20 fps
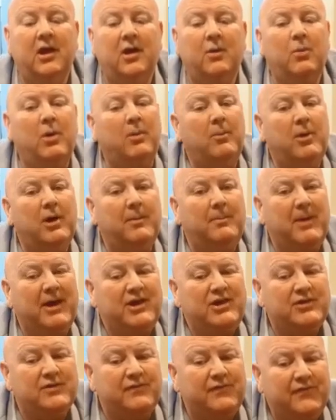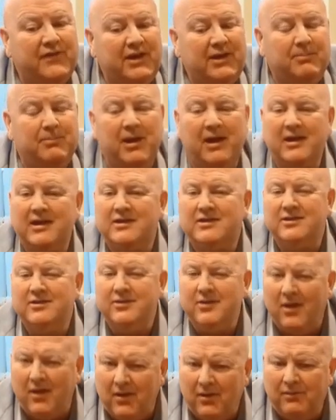one where patient feedback is
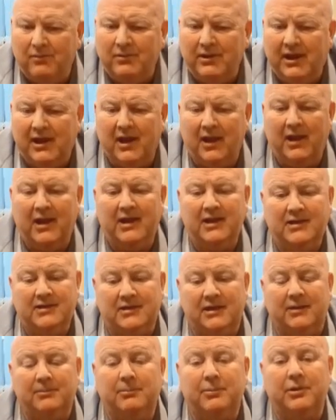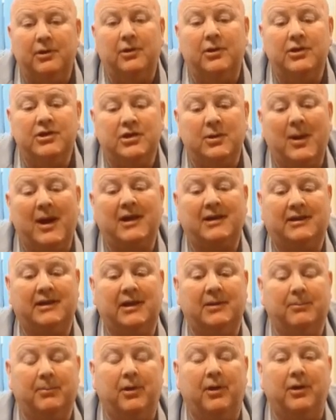not only collated but also acted
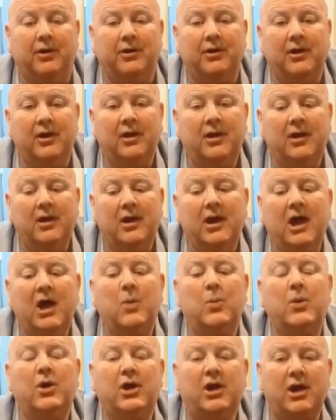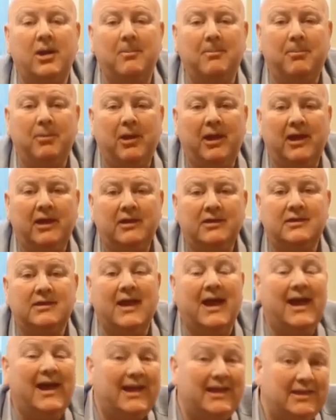upon, and where complaints
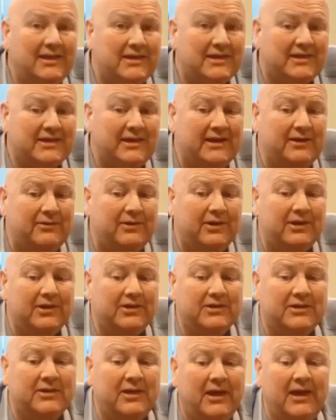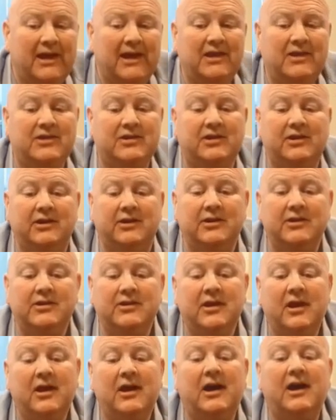and serious
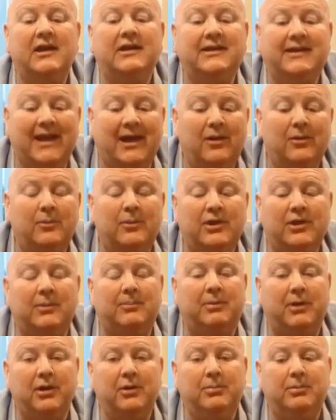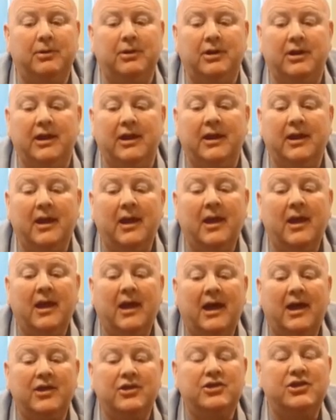incidents are dealt with appropriately
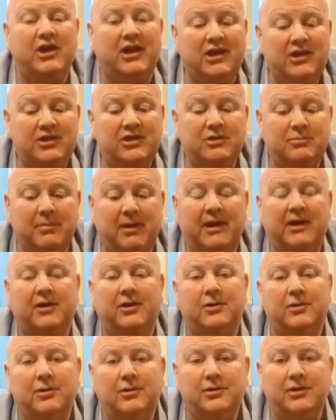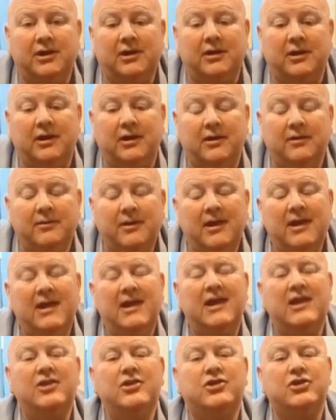and changes made accordingly.
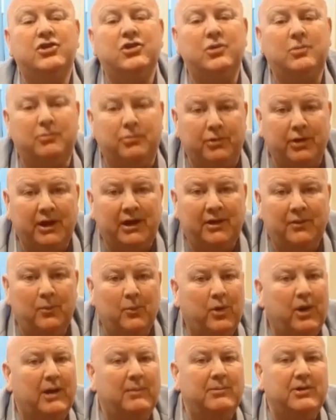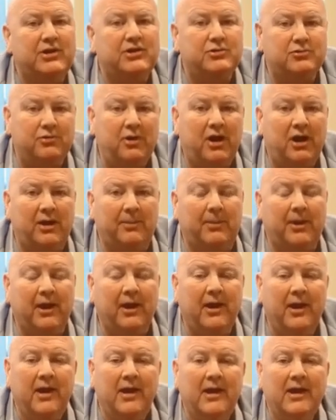In summary, what I'm
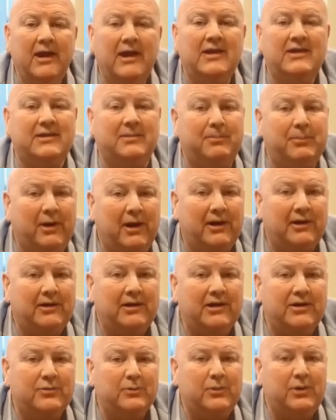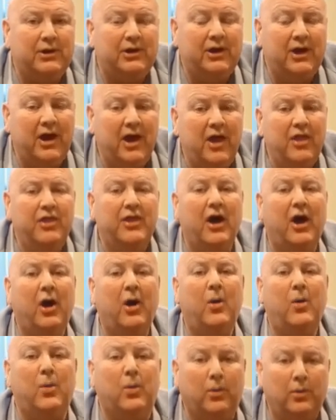describing is a practice where the
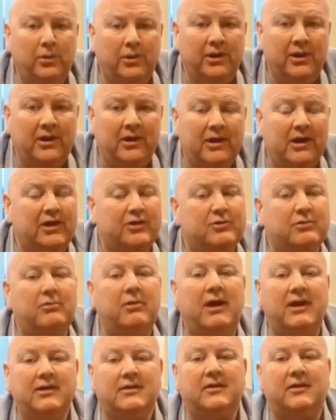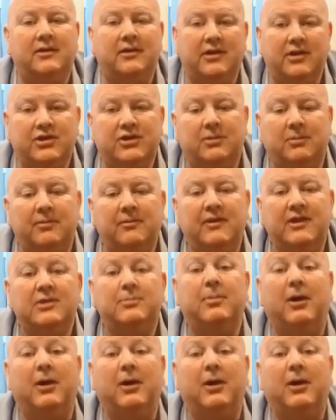whole is greater than the sum of its